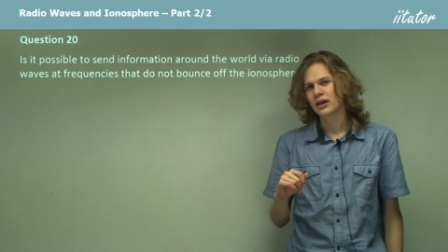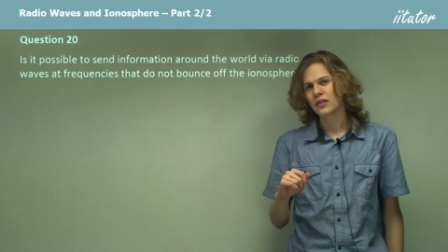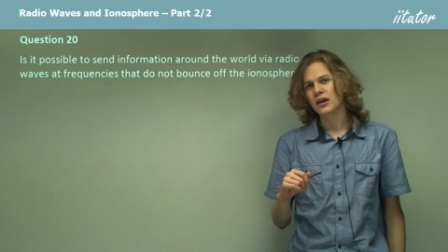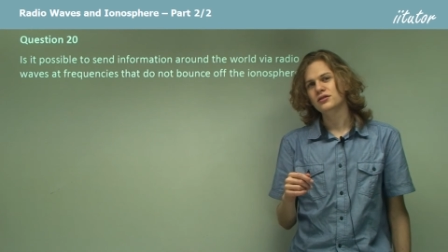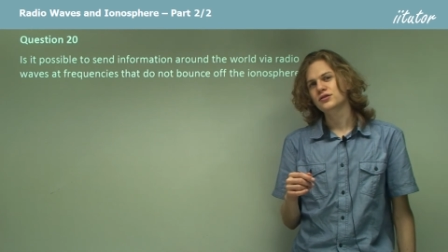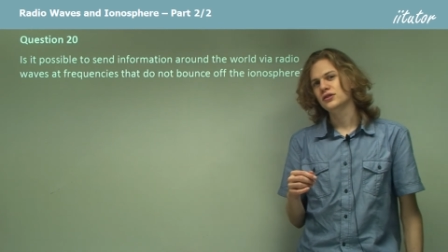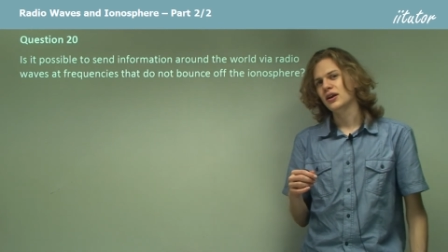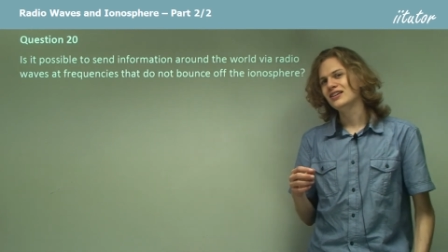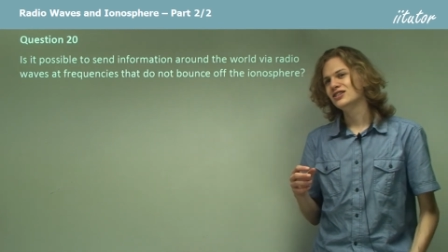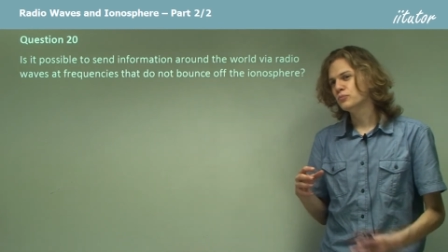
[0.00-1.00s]
That is,
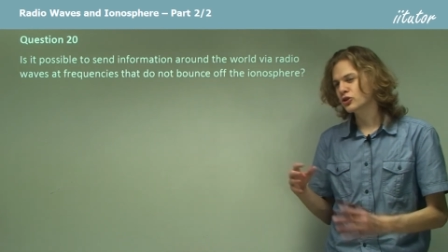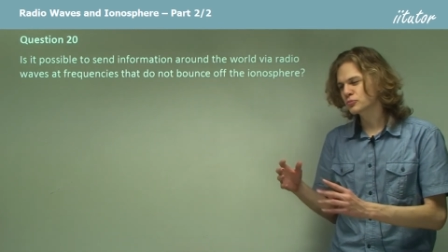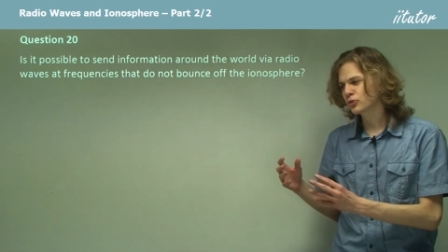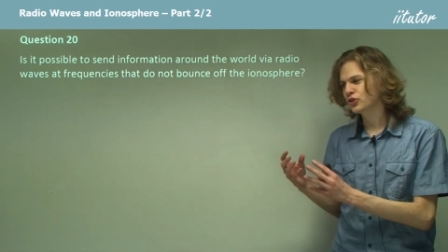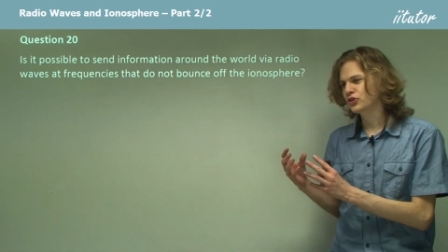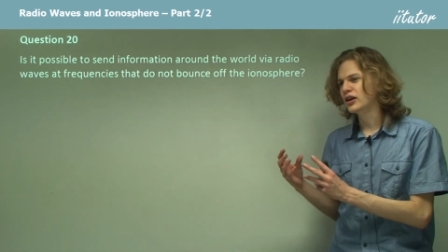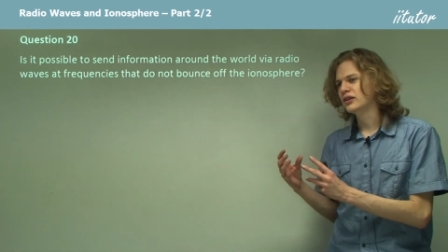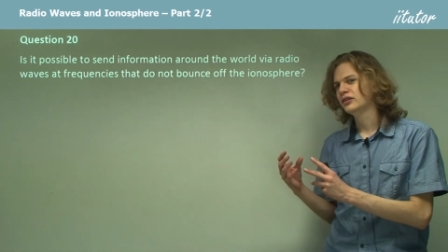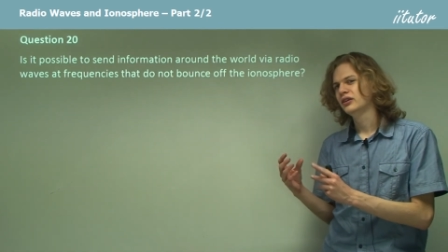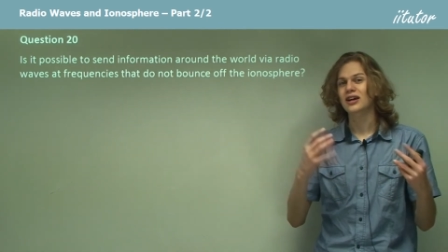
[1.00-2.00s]
is it possible to
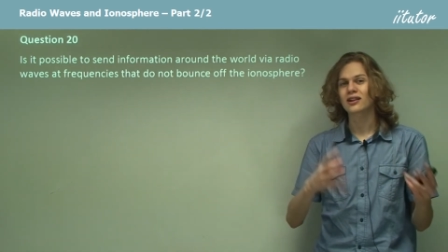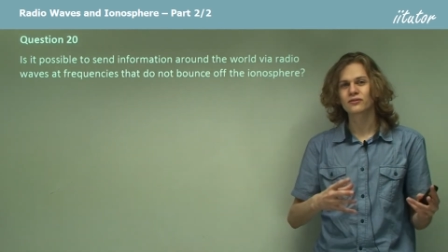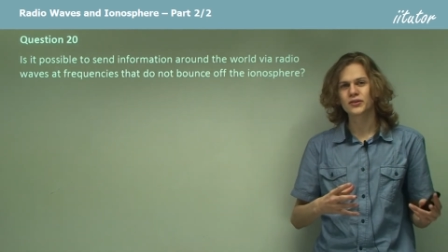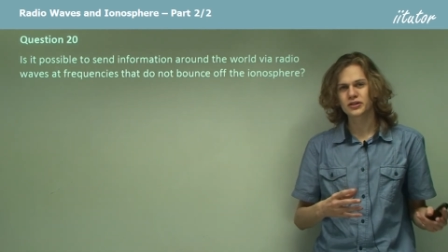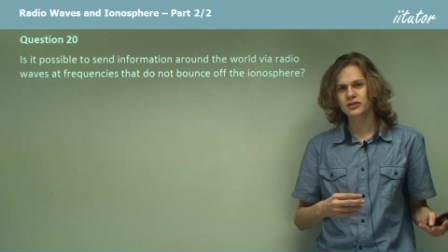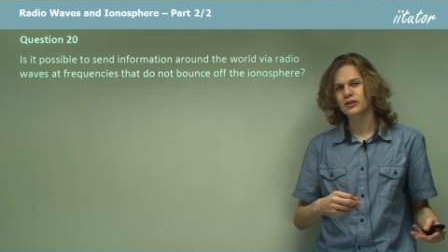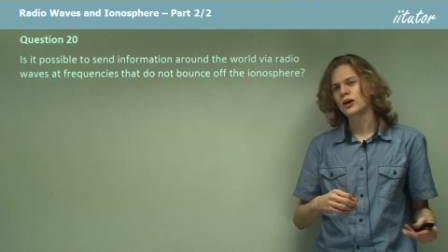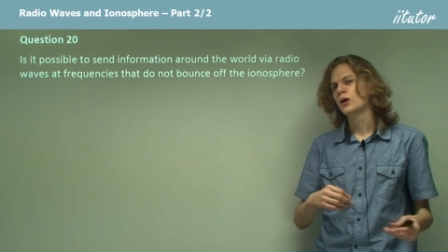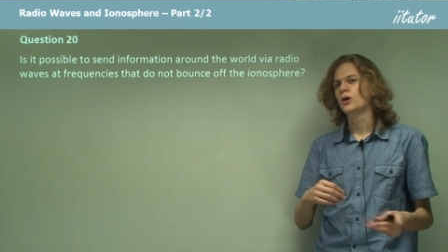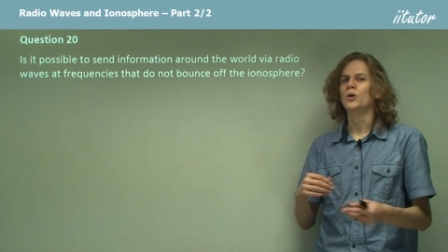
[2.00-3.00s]
send television
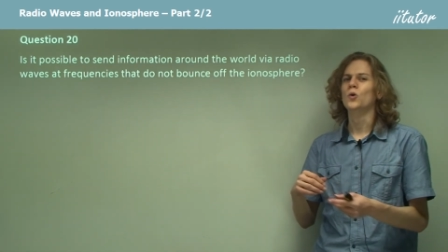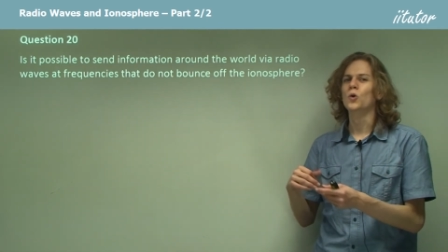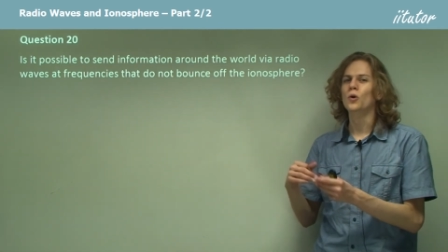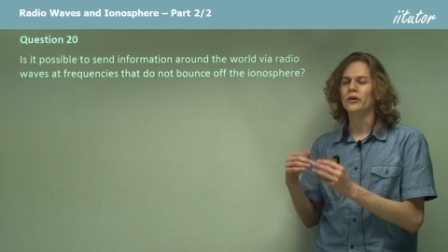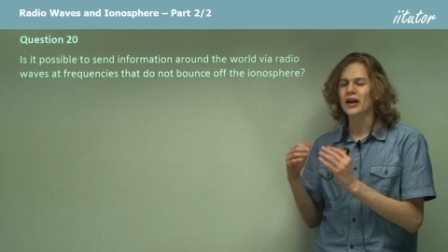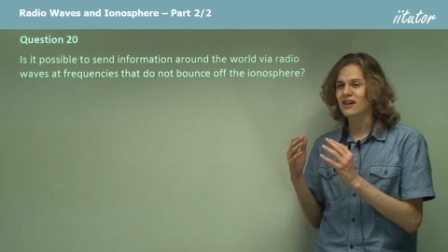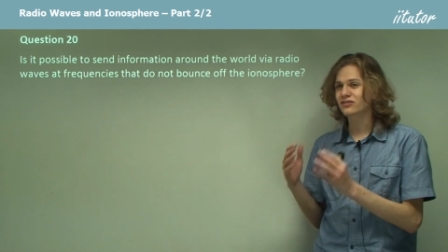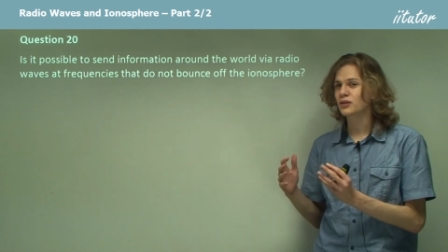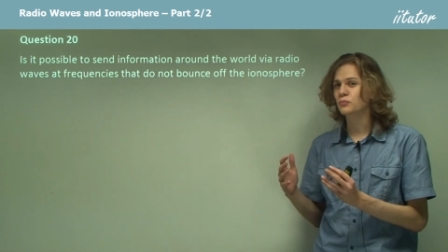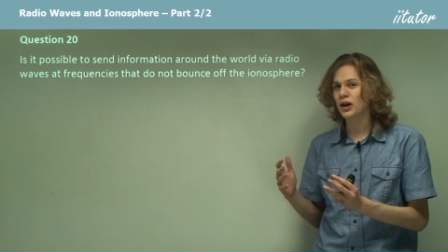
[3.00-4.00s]
or
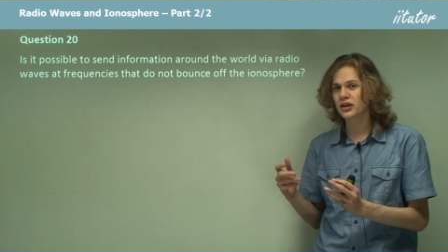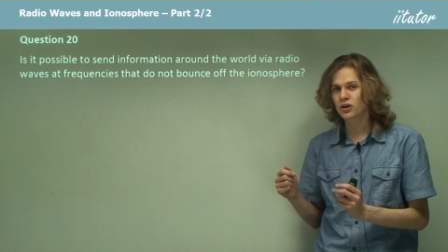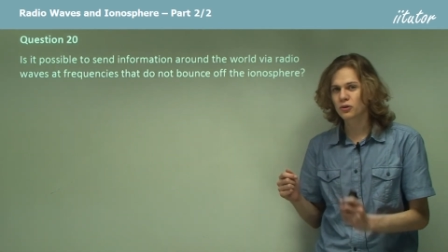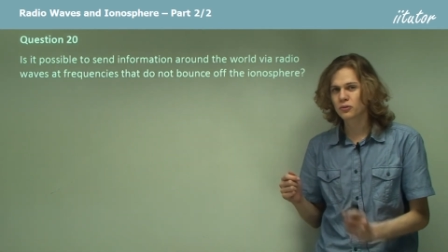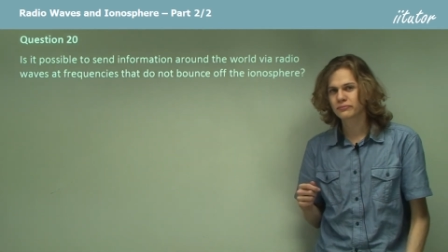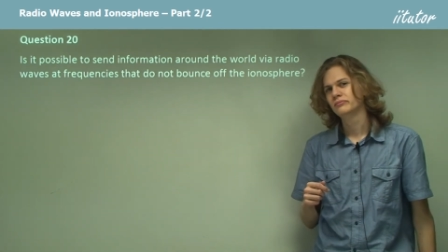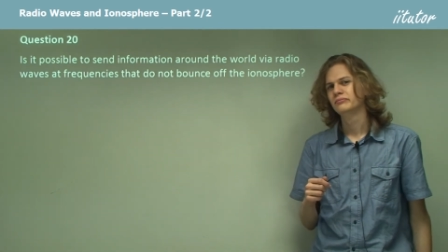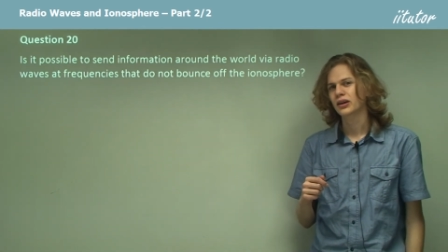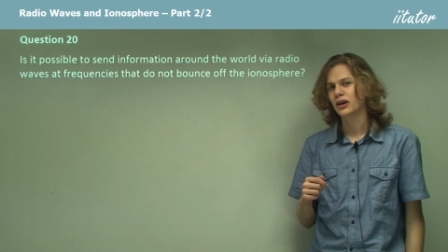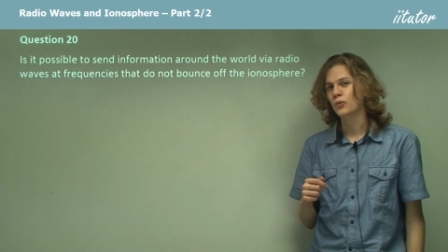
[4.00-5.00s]
FM radio
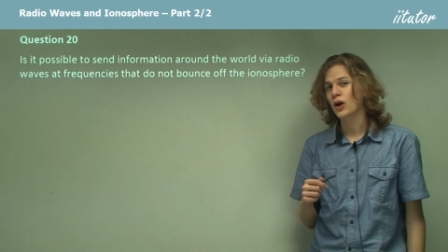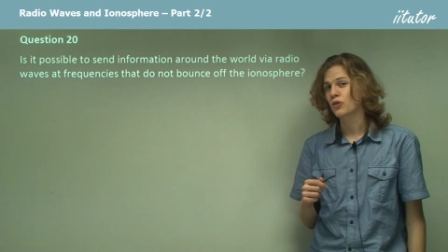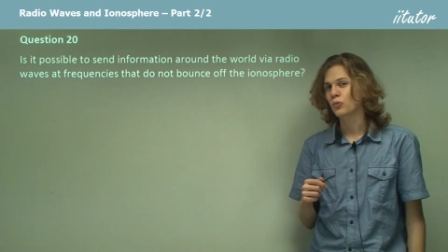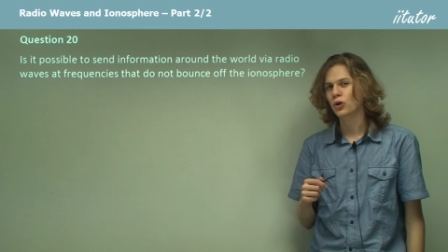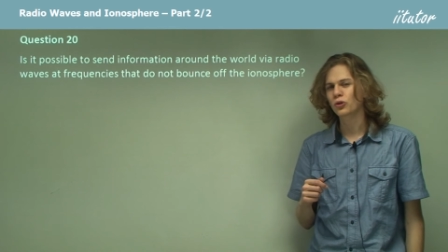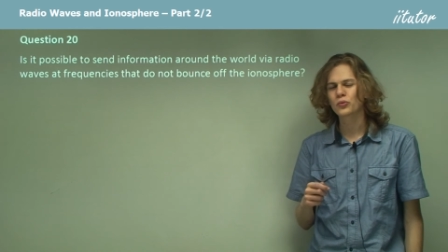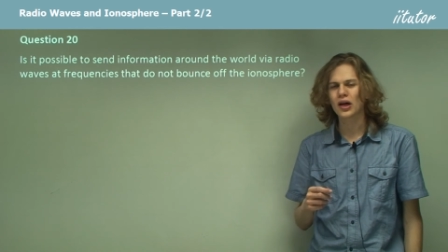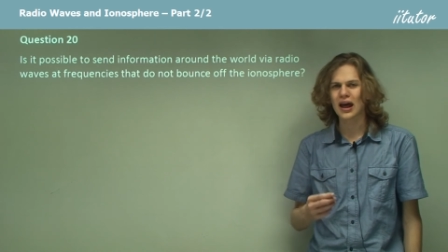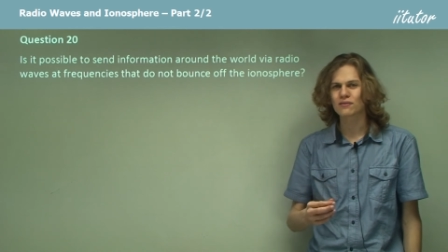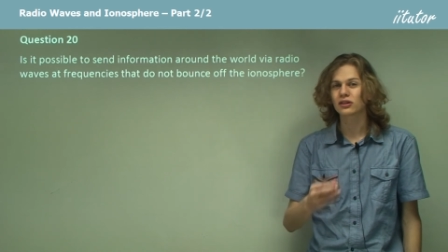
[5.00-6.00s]
around the world
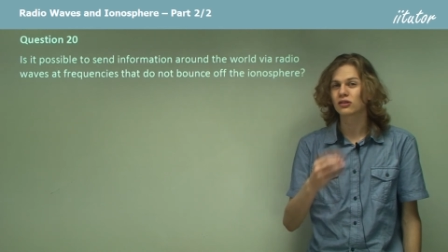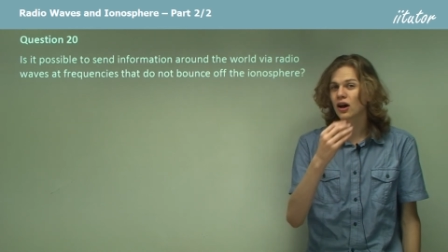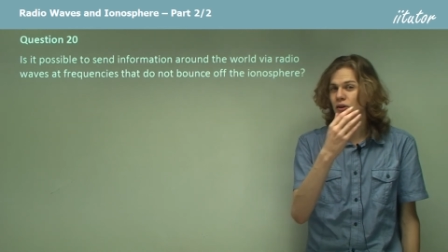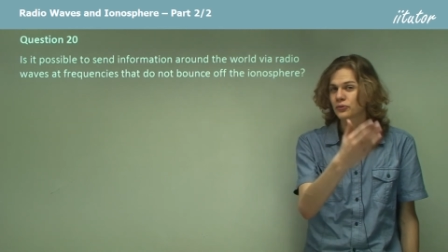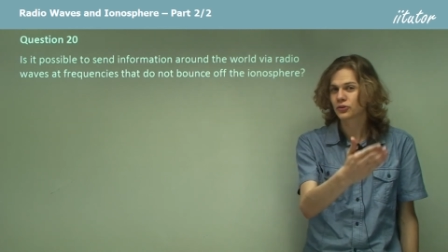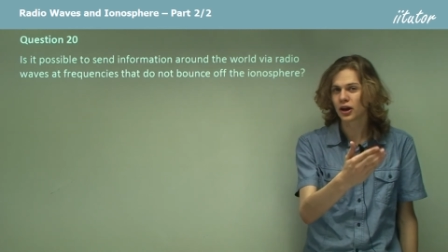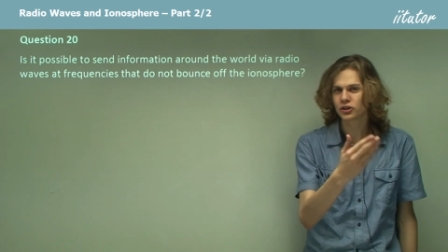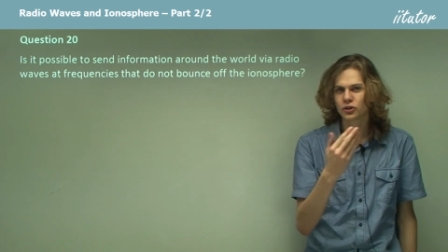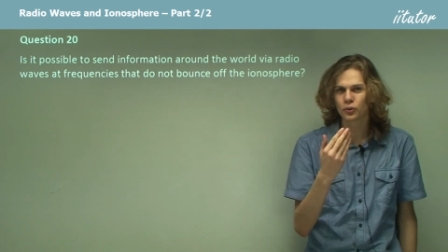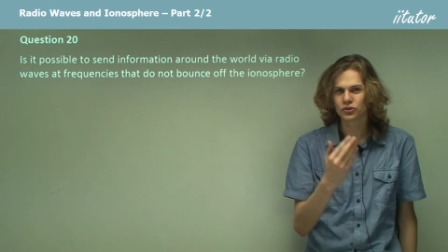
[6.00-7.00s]
without having line of sight to
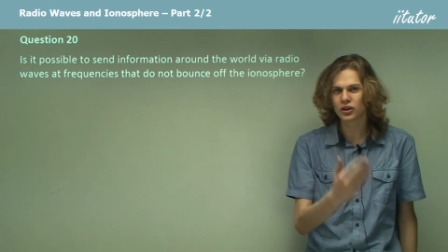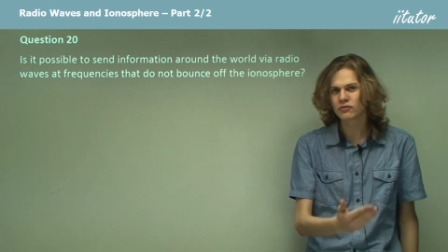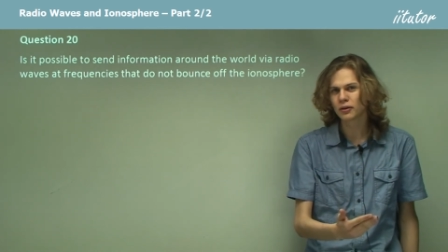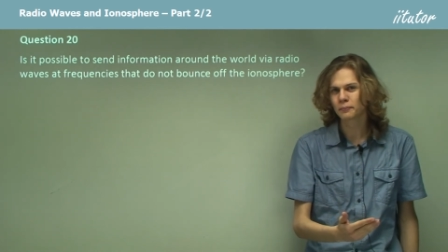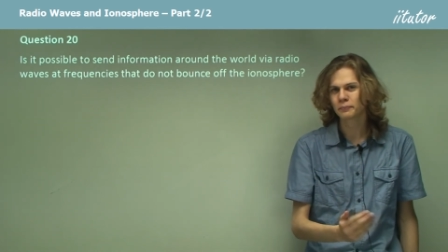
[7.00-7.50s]
your receiver?